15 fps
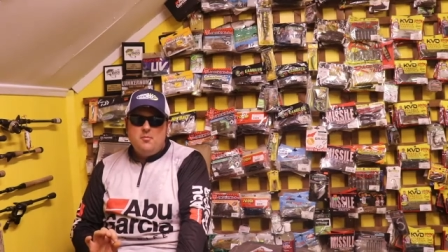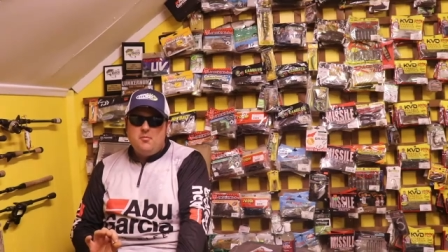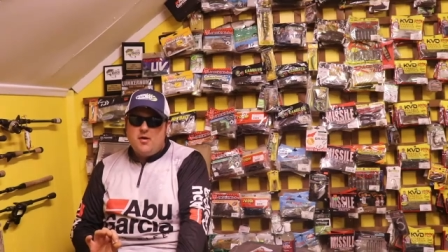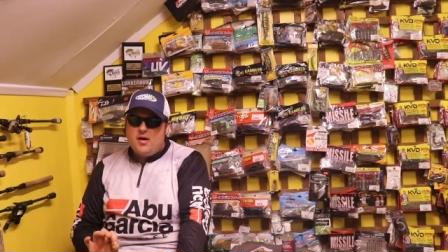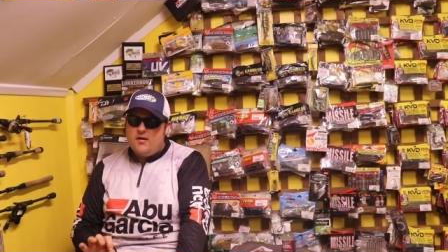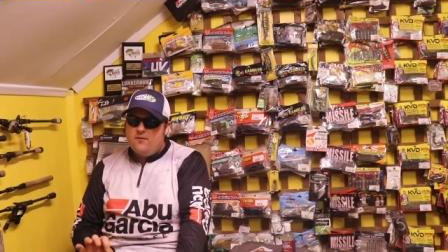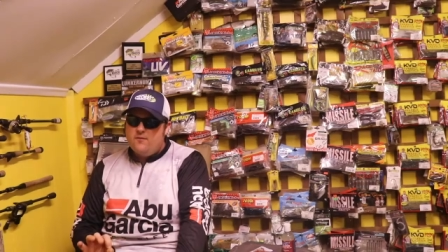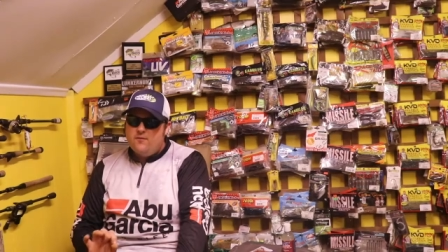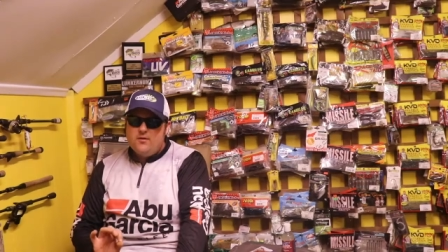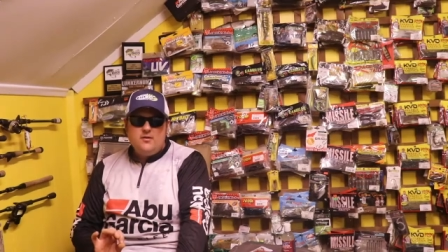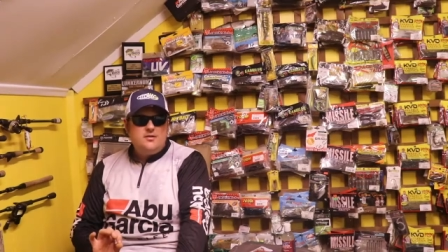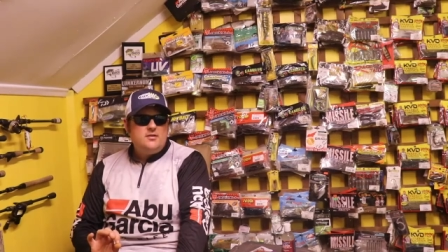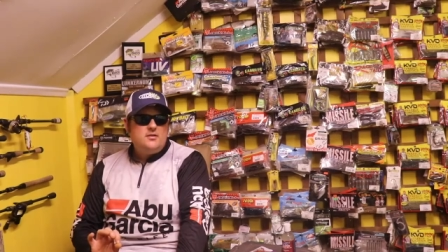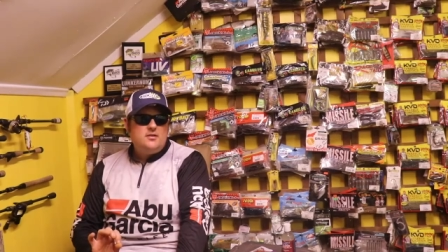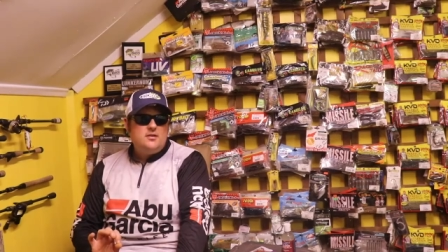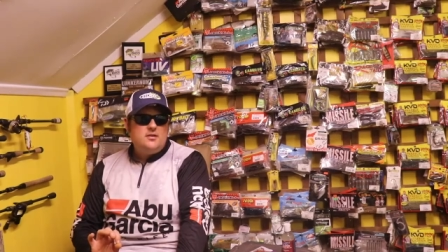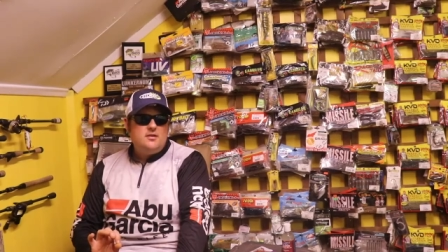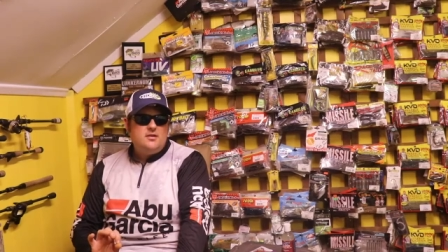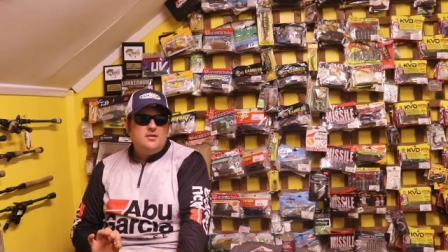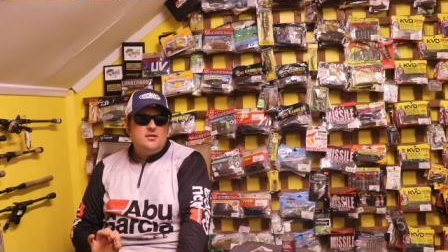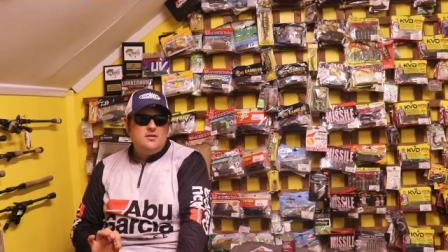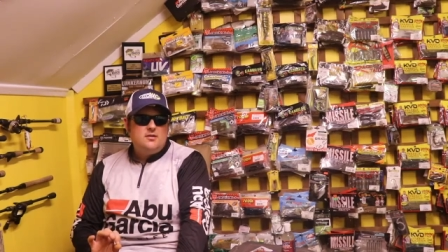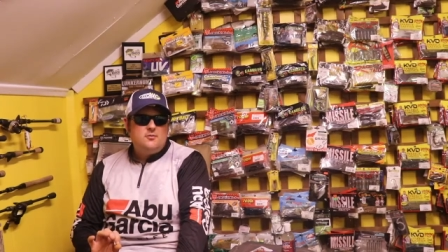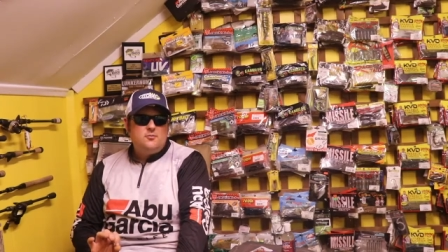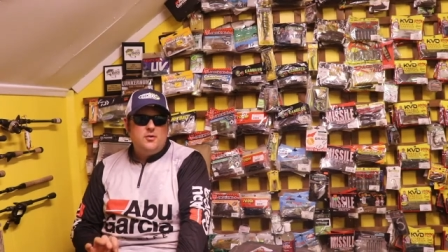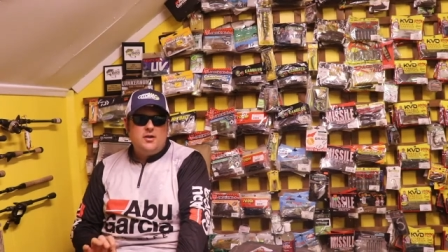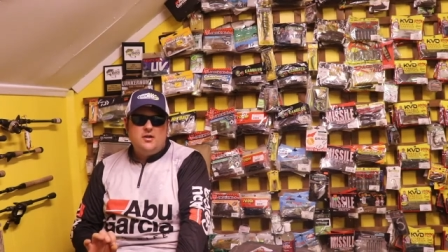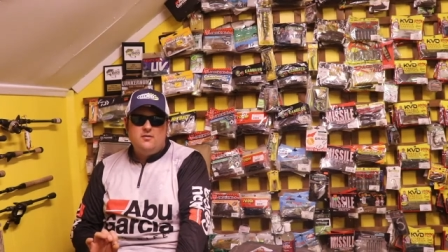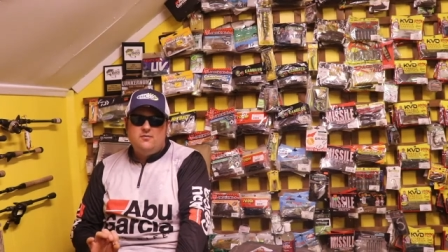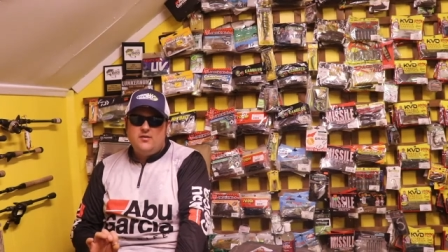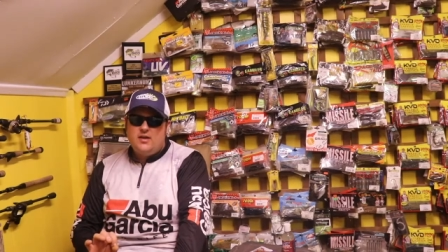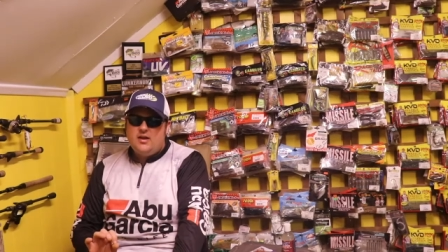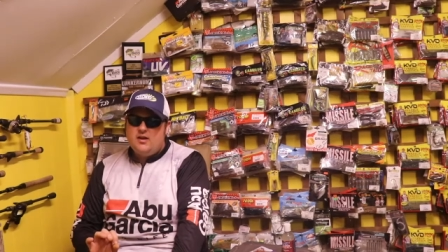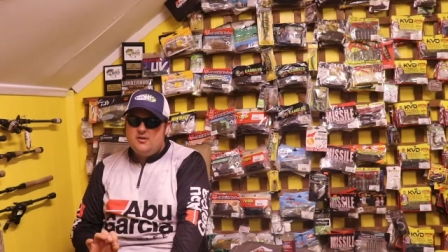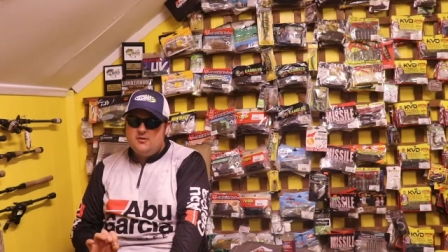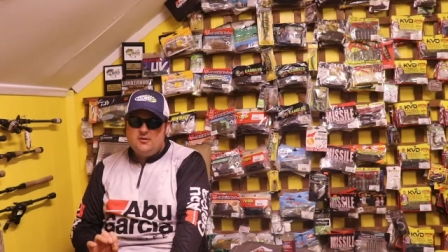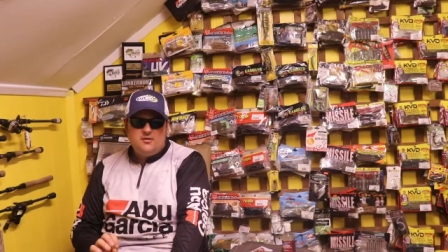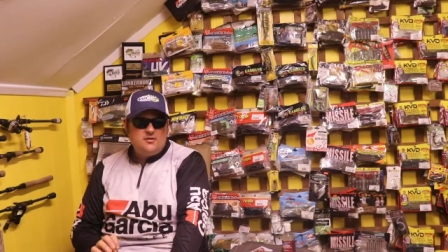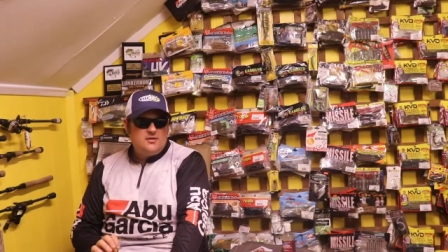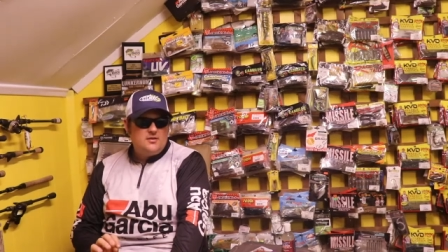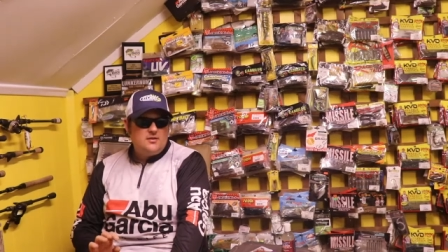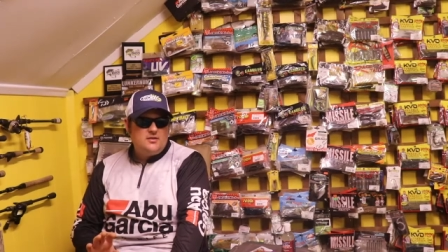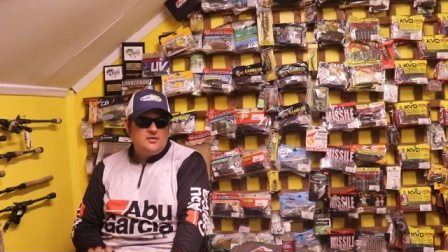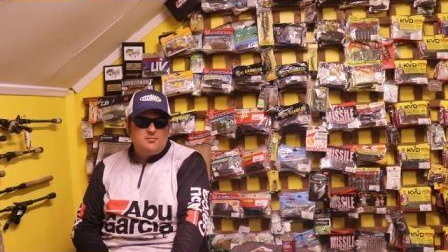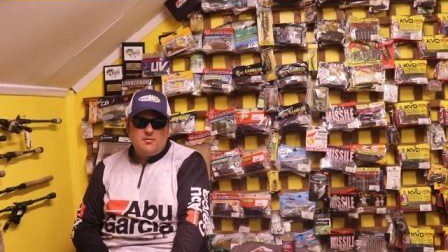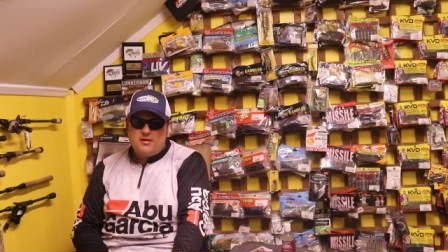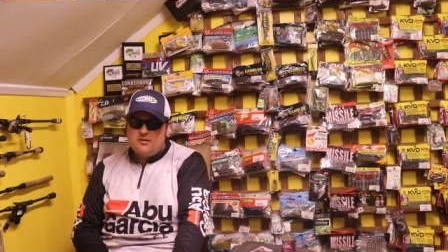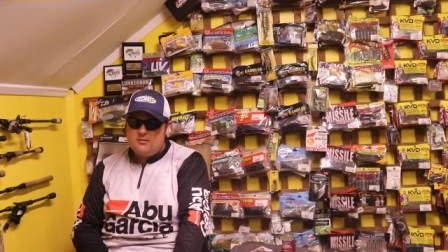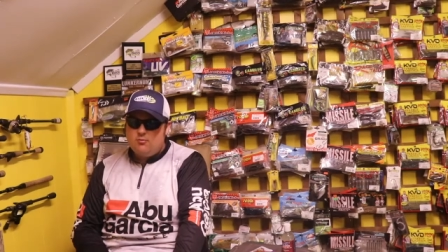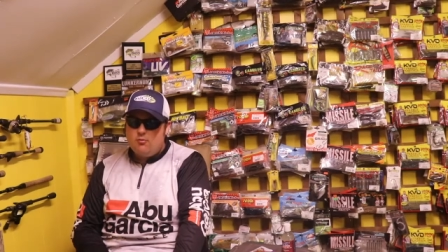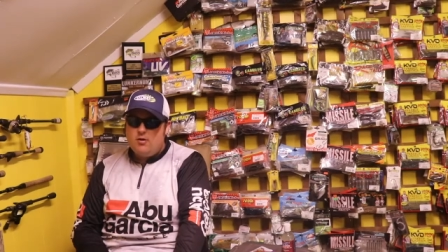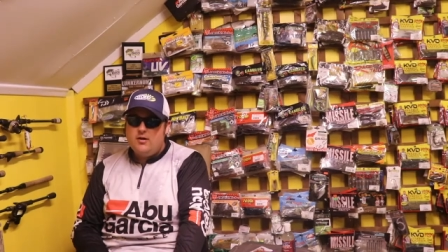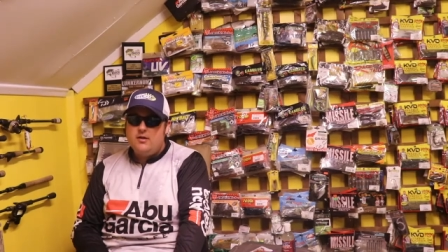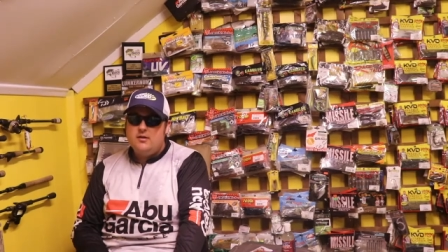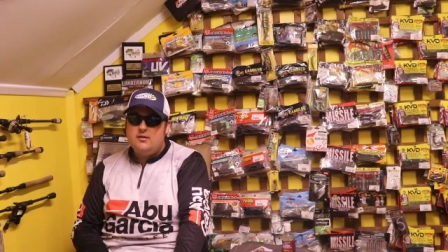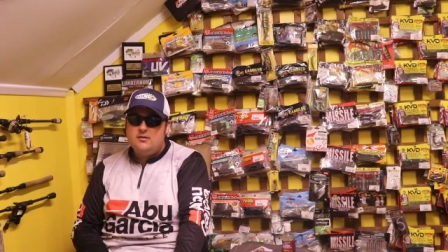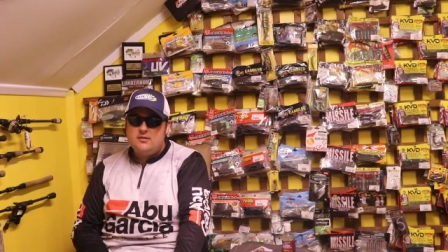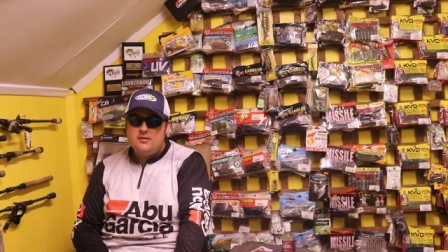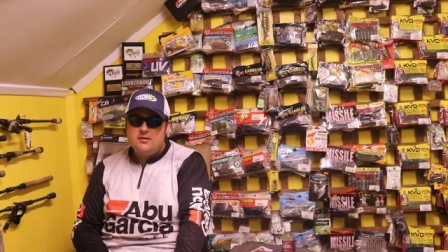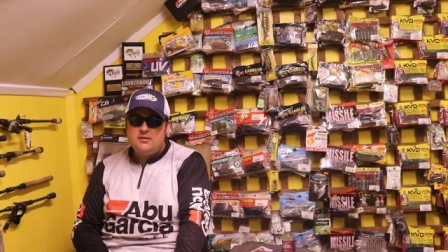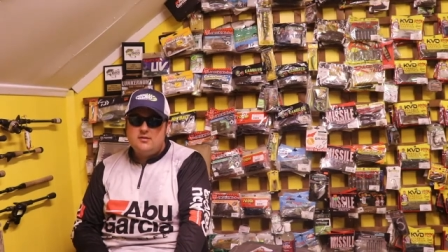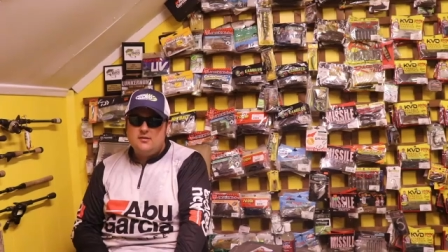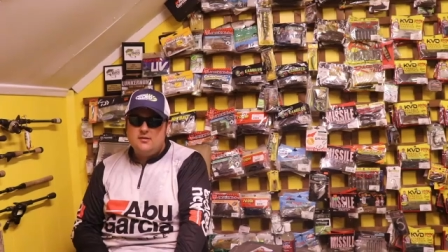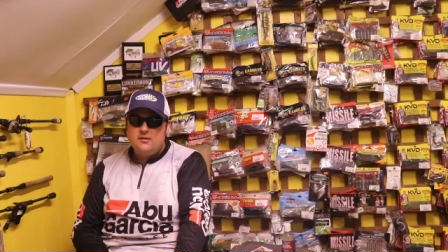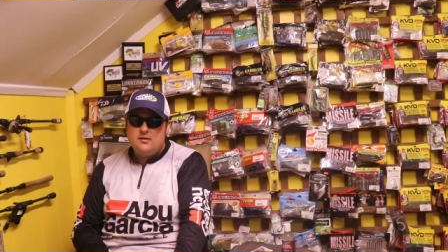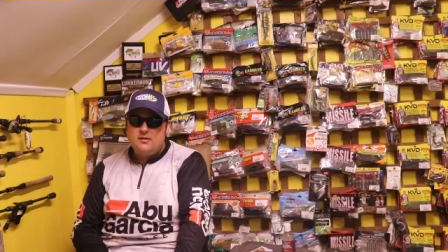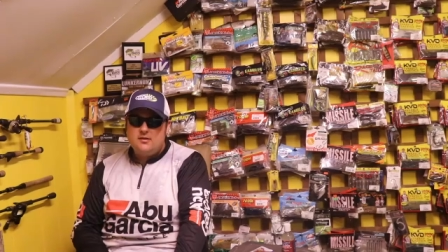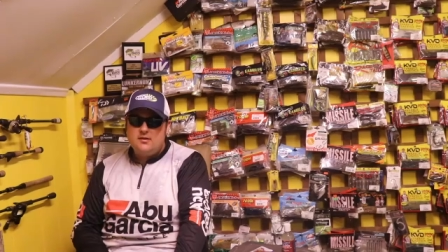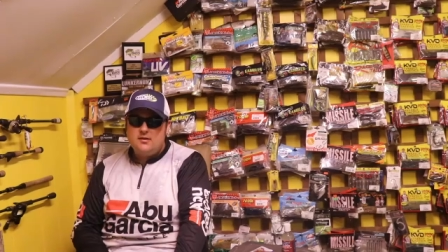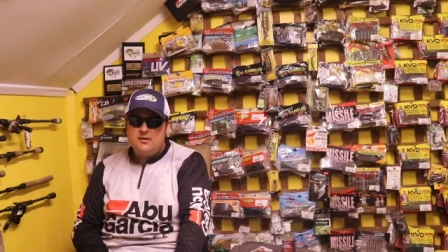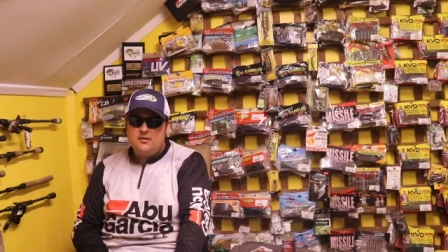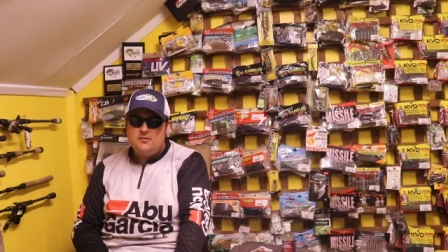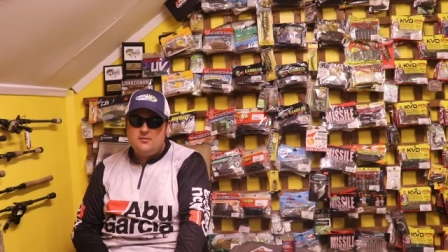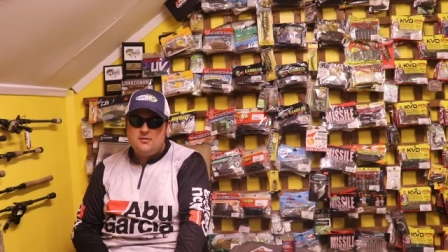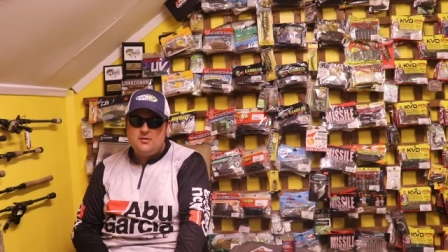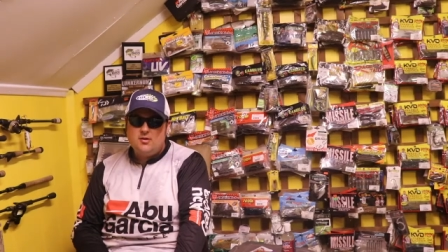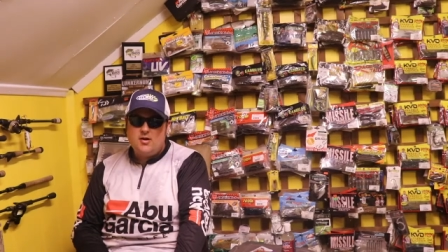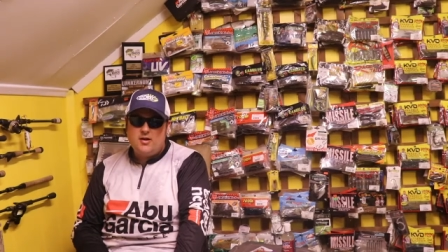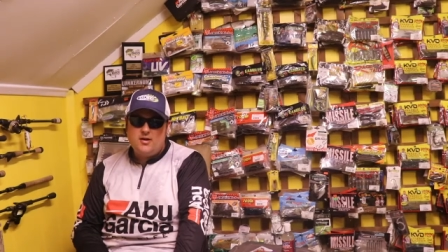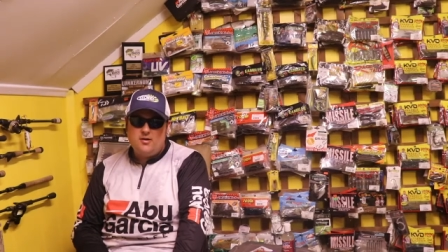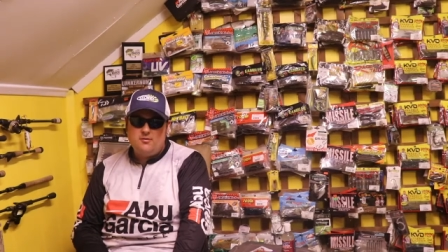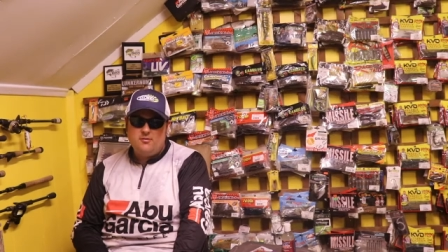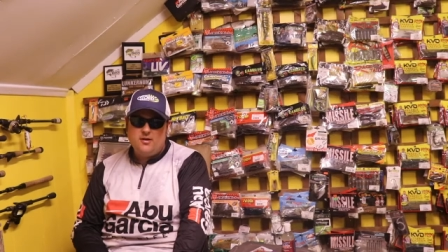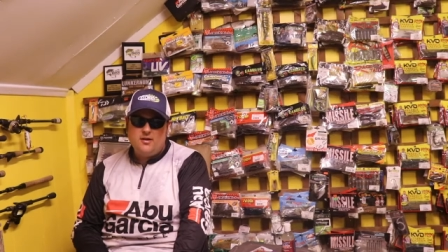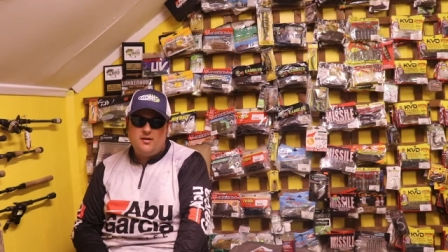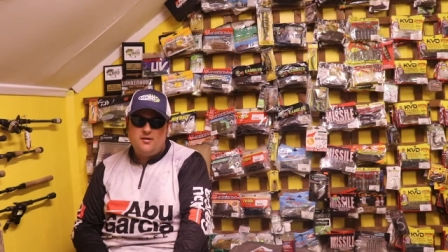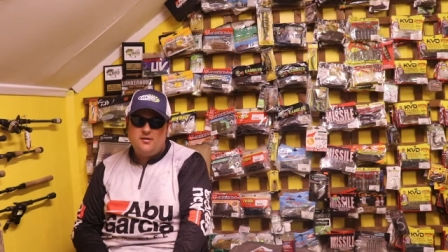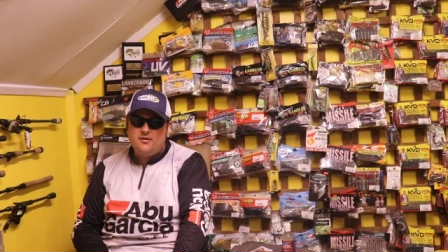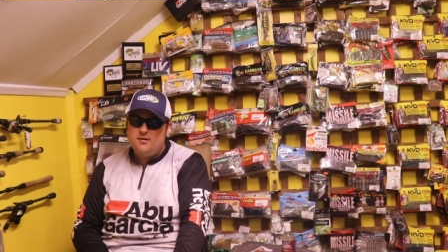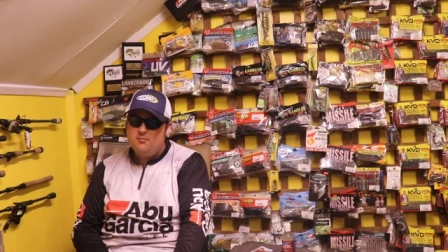My first week of vacation since my 20s, and so I know, right?